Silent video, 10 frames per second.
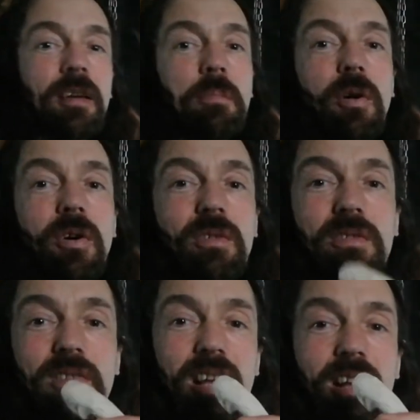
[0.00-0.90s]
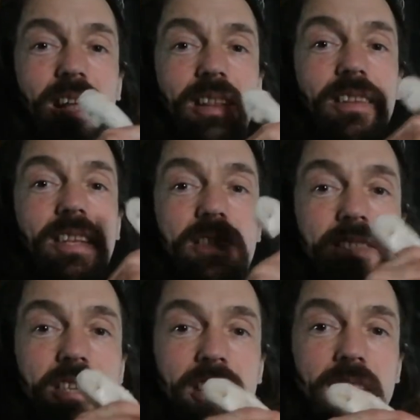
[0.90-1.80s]
But yeah, I think this
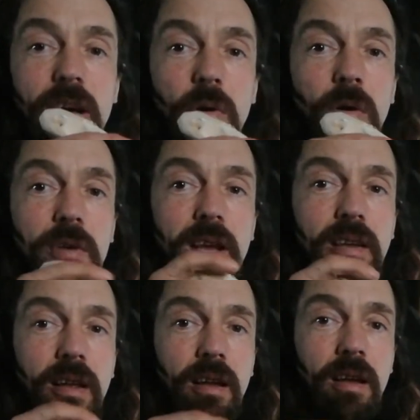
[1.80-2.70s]
has turned out okay.